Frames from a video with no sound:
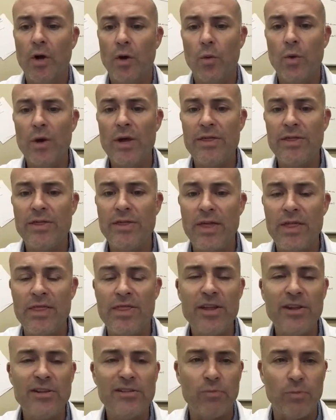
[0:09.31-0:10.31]
with
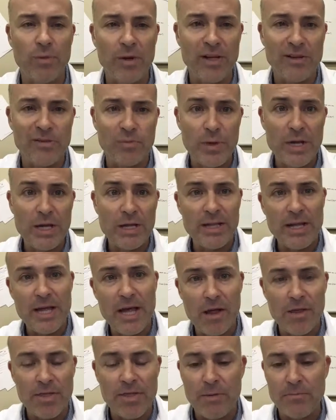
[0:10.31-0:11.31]
this week's weekly
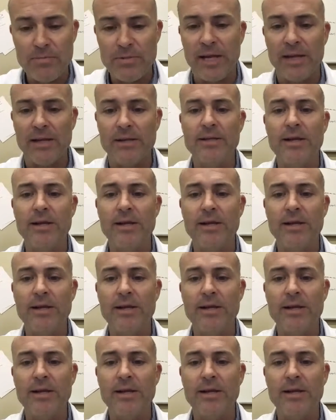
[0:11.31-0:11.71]
health update.